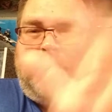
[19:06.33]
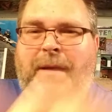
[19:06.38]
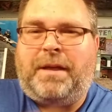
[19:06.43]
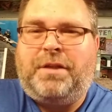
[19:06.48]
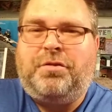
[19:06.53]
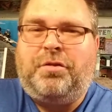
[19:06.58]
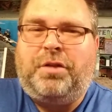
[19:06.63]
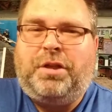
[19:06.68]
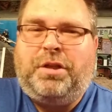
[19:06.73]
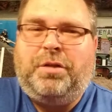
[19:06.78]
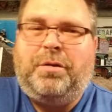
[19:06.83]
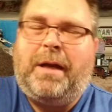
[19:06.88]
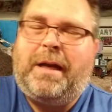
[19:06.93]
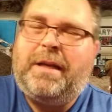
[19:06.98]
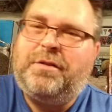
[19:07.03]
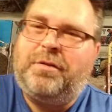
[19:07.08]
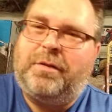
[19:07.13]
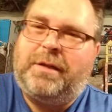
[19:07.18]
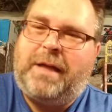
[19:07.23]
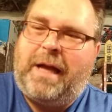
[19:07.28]
Make sure you
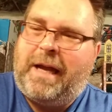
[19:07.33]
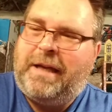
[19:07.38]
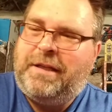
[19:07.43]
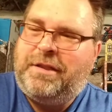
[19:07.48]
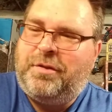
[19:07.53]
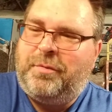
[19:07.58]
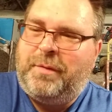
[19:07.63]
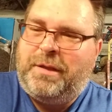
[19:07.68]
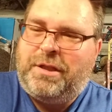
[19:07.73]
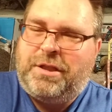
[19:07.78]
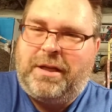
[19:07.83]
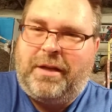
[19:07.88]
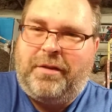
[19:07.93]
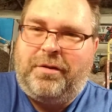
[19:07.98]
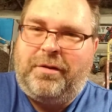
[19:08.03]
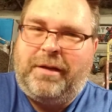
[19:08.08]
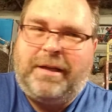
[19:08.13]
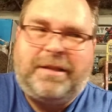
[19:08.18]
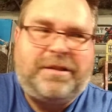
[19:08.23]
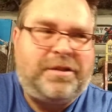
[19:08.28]
guys are kind to each
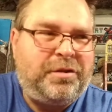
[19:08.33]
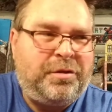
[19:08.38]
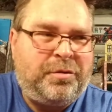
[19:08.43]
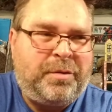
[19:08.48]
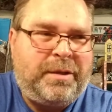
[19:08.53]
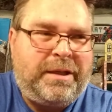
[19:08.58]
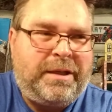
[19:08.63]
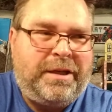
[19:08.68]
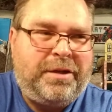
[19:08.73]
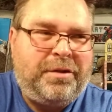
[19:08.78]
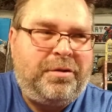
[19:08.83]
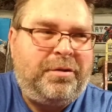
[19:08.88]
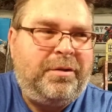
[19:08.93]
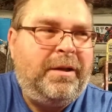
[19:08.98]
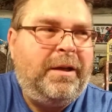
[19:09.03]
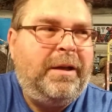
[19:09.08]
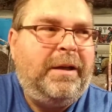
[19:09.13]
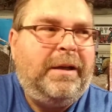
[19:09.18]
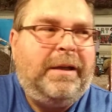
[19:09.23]
other. It's a new year.